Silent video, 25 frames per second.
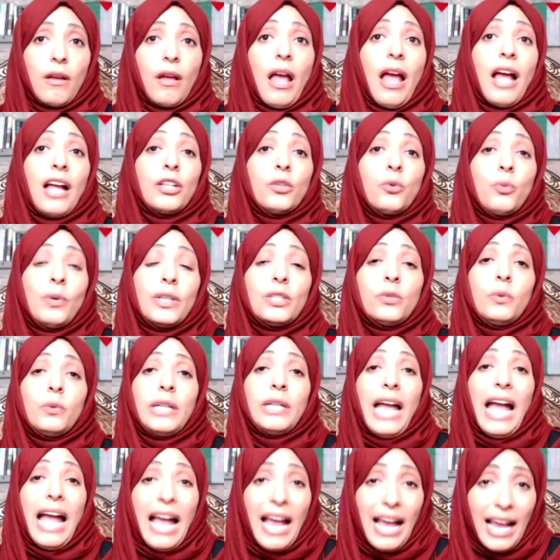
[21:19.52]
and what
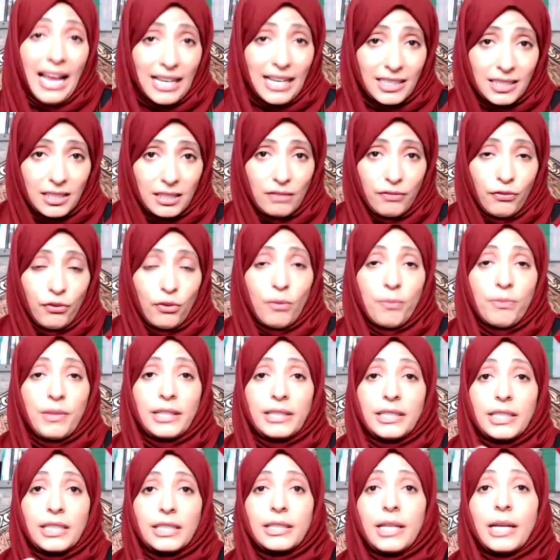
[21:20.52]
we asked from the
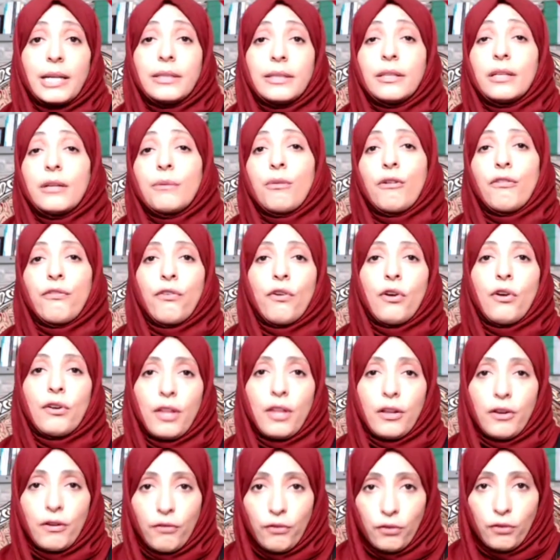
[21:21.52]
dictator before
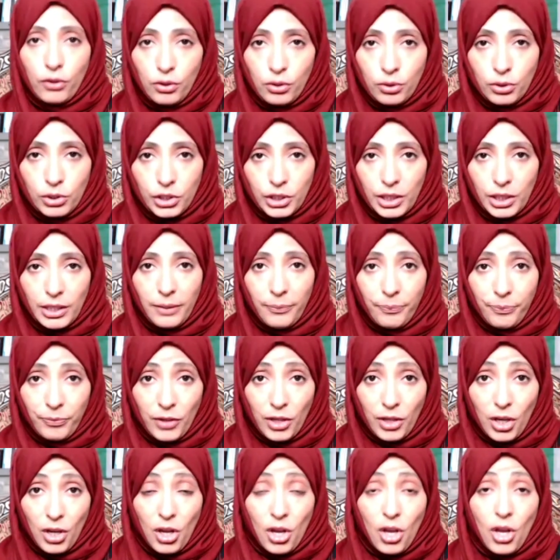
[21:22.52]
the revolution,
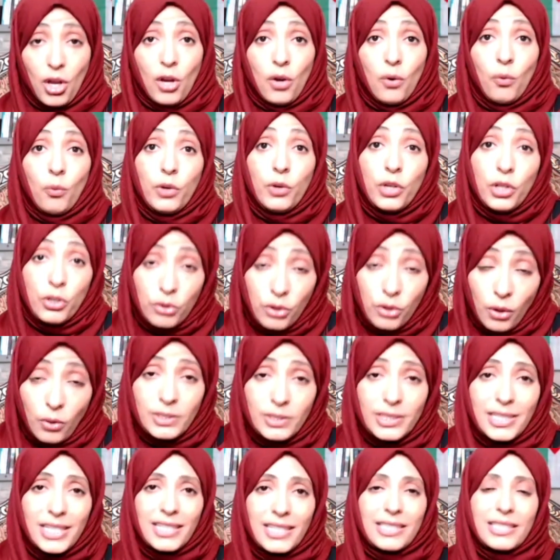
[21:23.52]
we
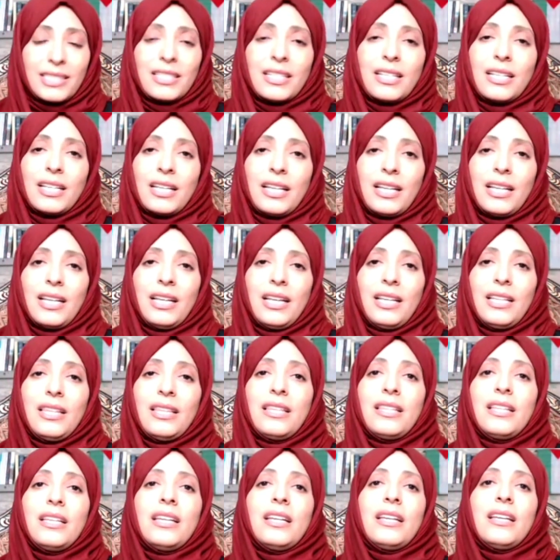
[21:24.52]
wrote it in
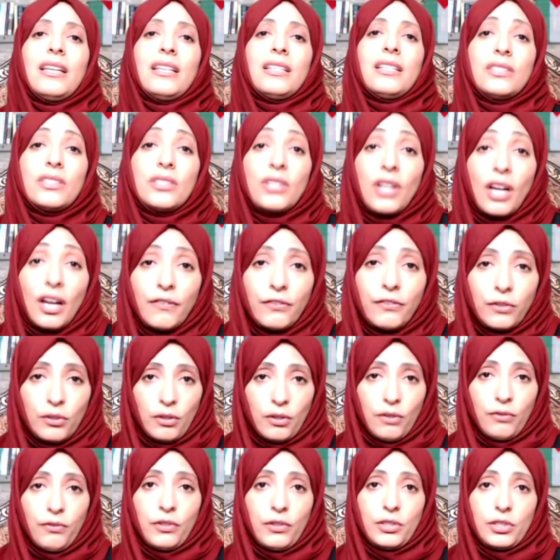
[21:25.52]
the draft
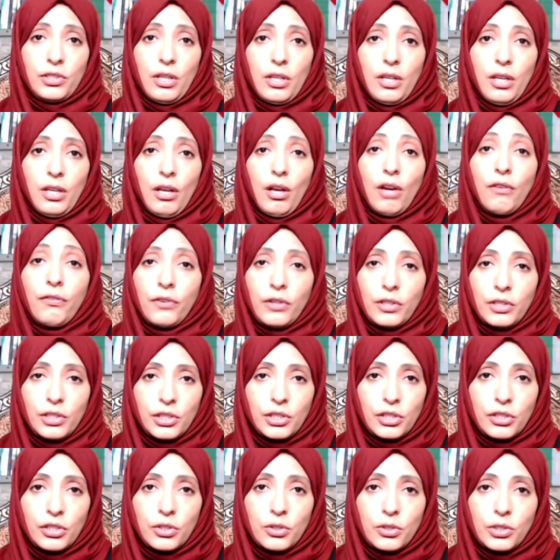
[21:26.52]
of
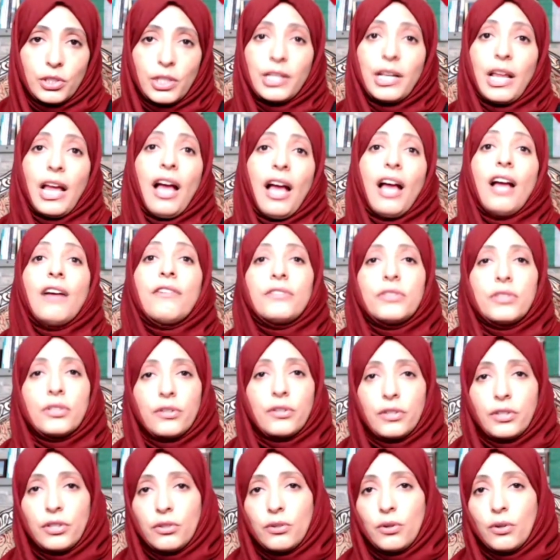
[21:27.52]
constitution after,
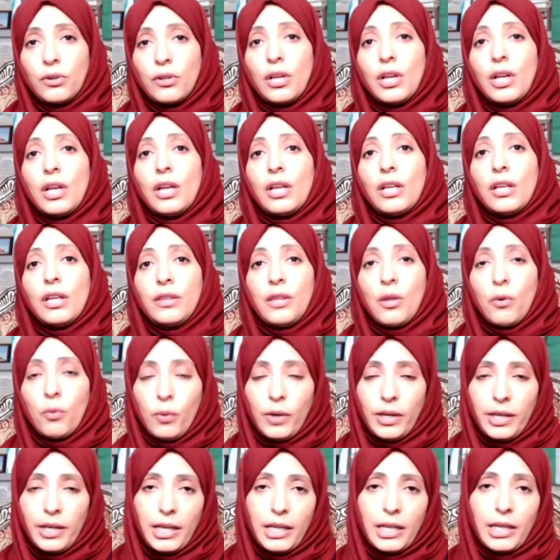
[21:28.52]
you know, the
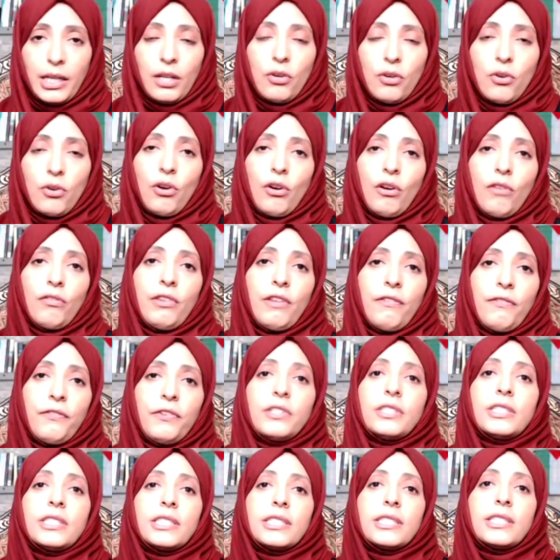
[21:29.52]
winning, you know, of the
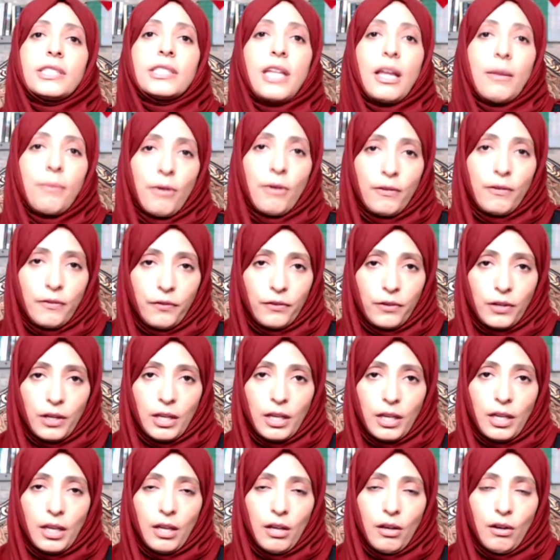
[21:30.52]
first step of
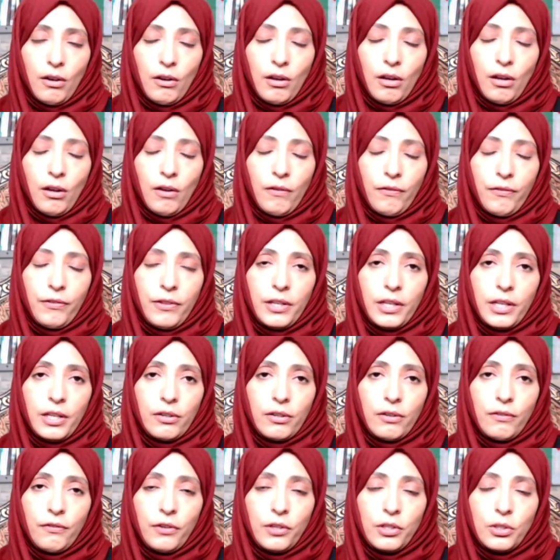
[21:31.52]
the
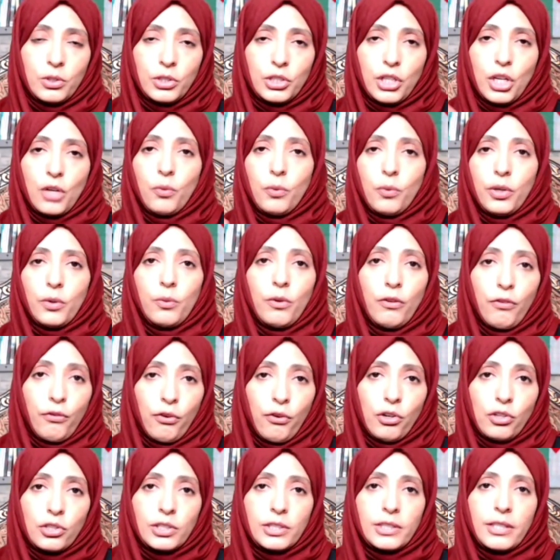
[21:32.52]
revolution, when we
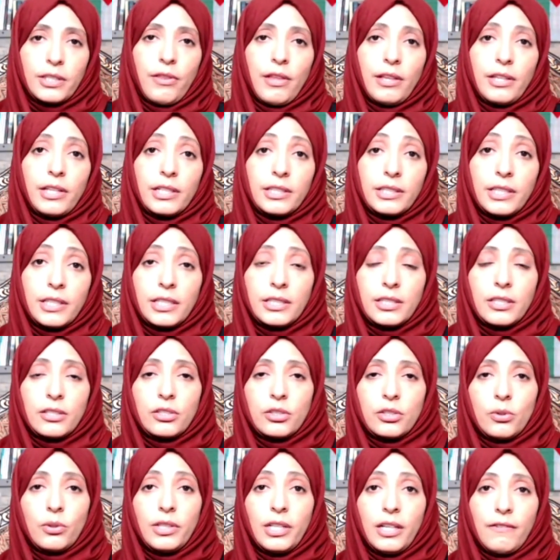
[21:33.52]
forced the dictator
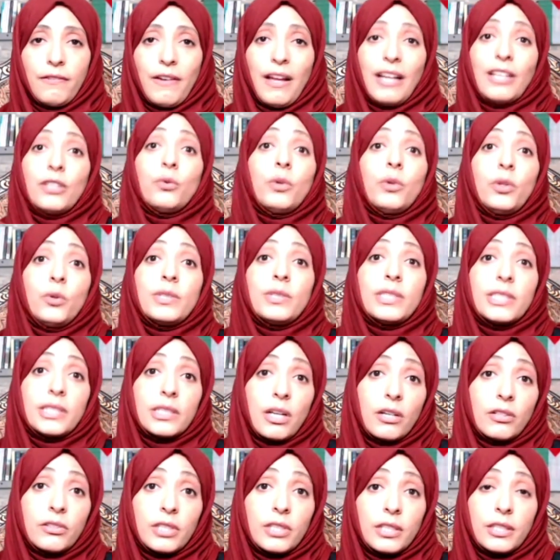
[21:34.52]
to leave and when we
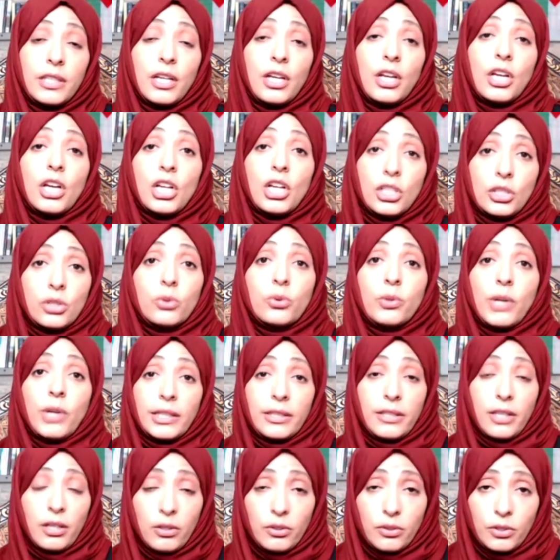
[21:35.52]
started to
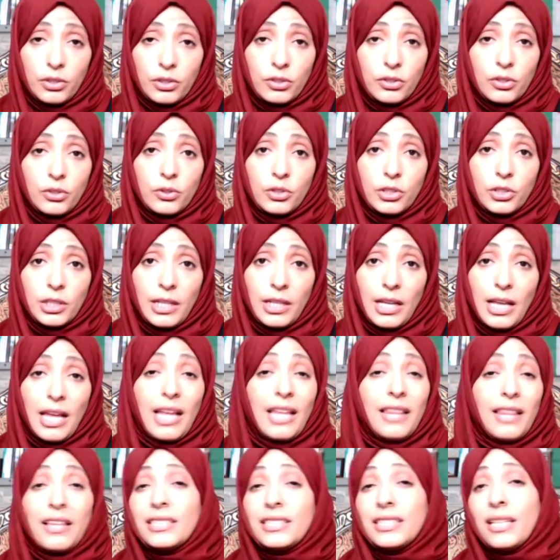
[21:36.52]
write the constitution.
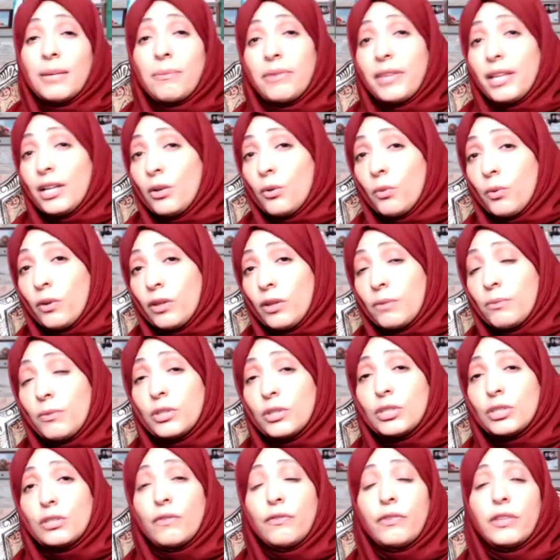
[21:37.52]
The same thing with
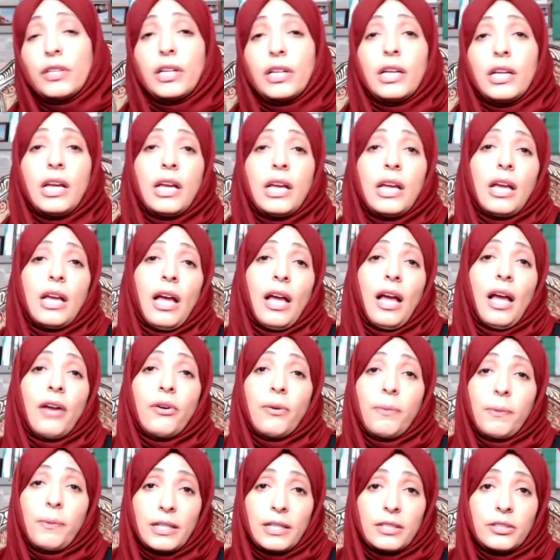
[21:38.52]
most of the
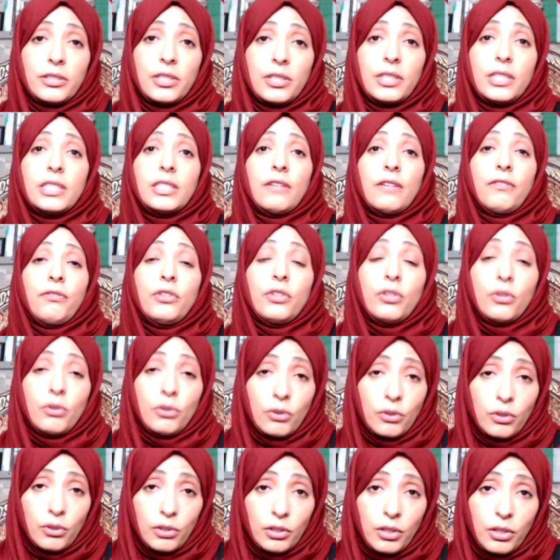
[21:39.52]
Arab countries. If we
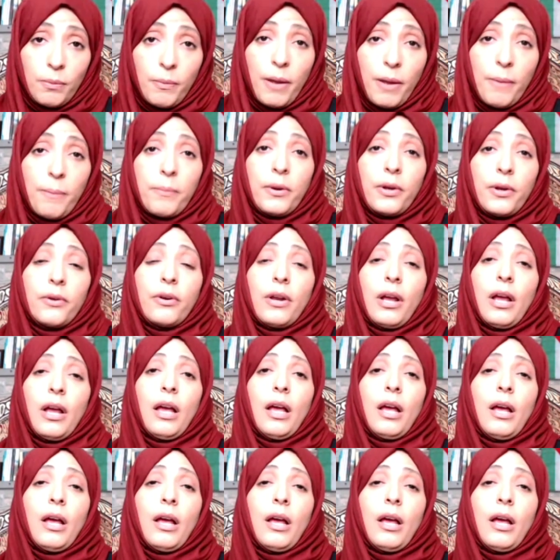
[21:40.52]
remember,